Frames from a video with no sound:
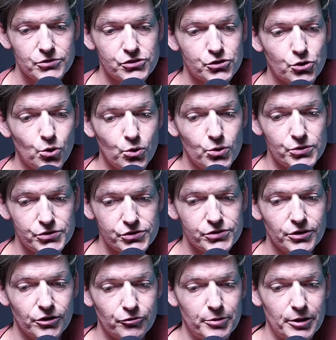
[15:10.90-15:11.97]

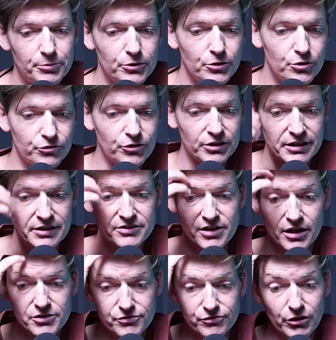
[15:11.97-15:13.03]
scores of people who've gotten in
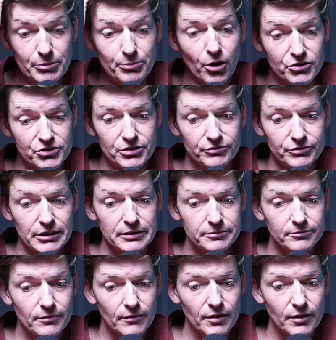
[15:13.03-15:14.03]
touch very positively.